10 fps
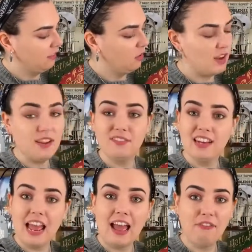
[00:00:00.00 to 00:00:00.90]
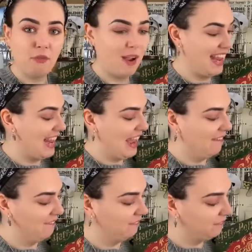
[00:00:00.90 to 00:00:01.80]
Not even halfway
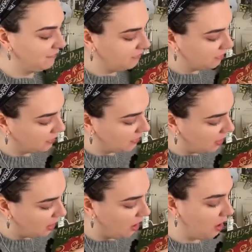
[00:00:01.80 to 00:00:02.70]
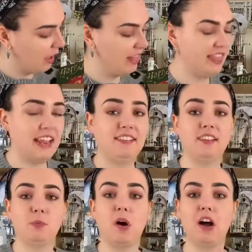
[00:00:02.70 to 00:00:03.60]
yet. This
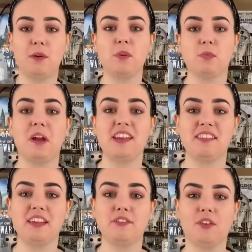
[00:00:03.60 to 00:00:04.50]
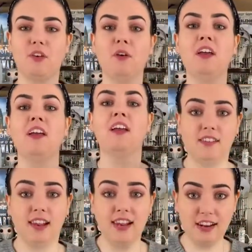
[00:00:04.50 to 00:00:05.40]
is what I was waiting for.
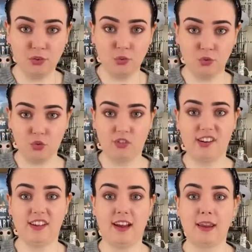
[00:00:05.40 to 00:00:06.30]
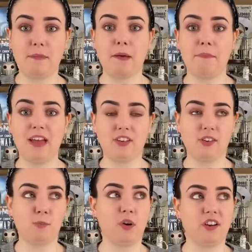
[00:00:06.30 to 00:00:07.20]
So little story time about
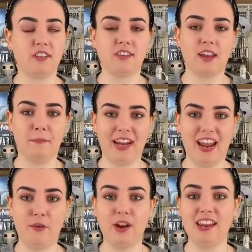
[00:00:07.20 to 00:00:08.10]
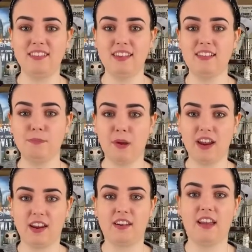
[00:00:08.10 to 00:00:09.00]
this product that's coming out. It's
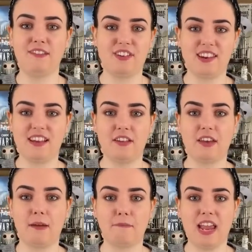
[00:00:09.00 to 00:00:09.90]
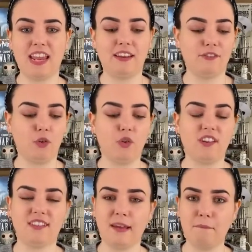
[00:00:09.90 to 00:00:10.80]
inspired a video that I'm making for
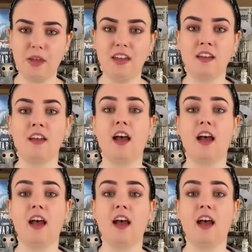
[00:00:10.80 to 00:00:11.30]
December.